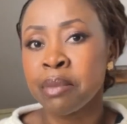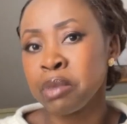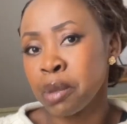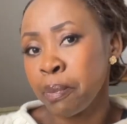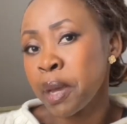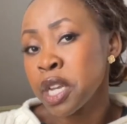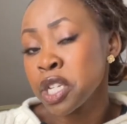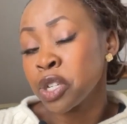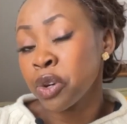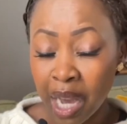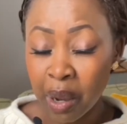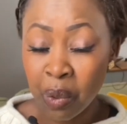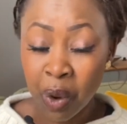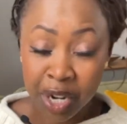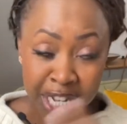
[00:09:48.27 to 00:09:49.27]
depending on
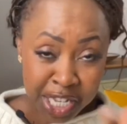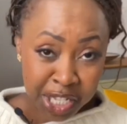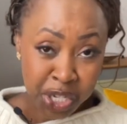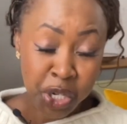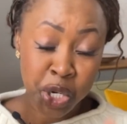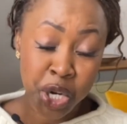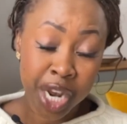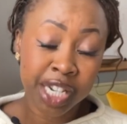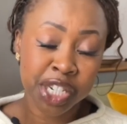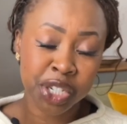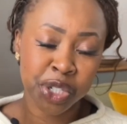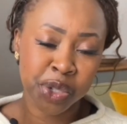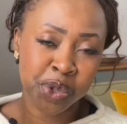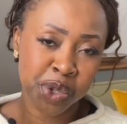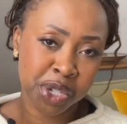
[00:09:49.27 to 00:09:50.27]
what has attracted
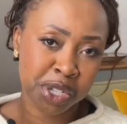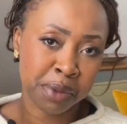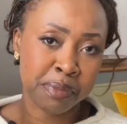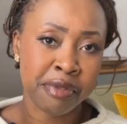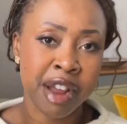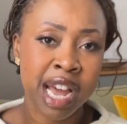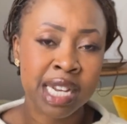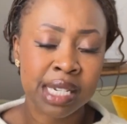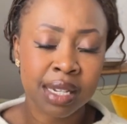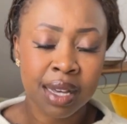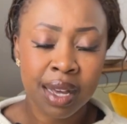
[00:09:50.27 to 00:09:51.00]
you to the brand.